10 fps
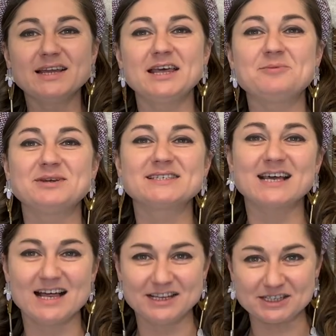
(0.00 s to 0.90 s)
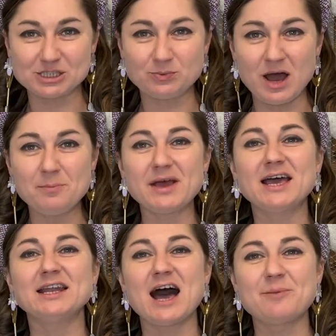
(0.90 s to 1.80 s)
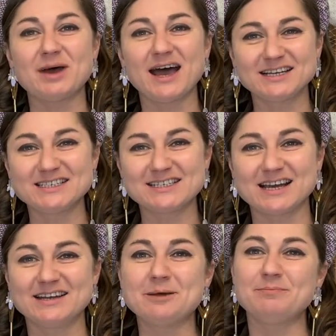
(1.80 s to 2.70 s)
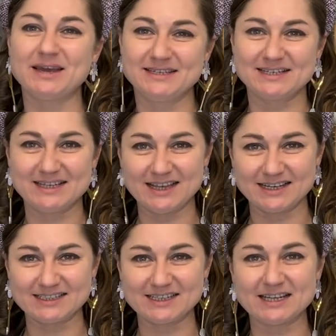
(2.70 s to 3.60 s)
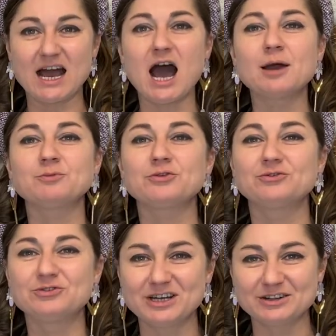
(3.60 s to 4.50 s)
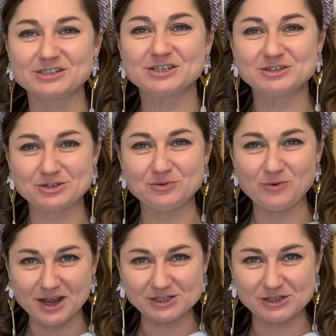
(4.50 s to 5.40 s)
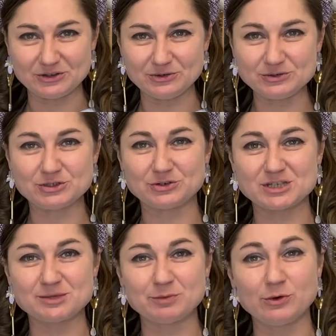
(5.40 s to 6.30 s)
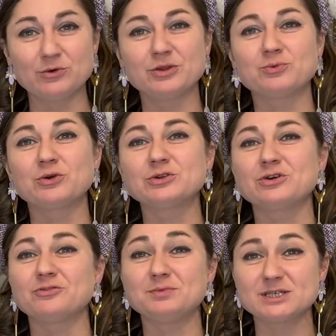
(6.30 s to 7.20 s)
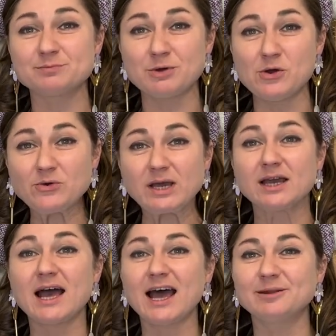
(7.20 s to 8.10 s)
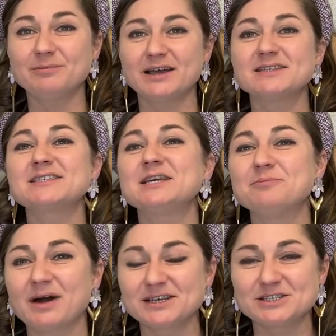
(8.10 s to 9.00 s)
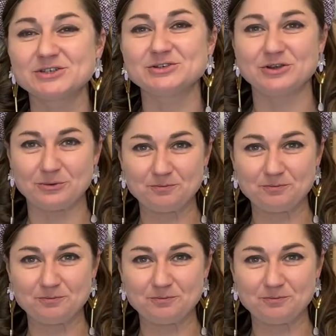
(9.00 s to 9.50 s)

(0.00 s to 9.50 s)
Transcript: name is Elena Shvab and I'm a head designer based in London. I'm thrilled to invite you to explore the world of bespoke headbands in my studio.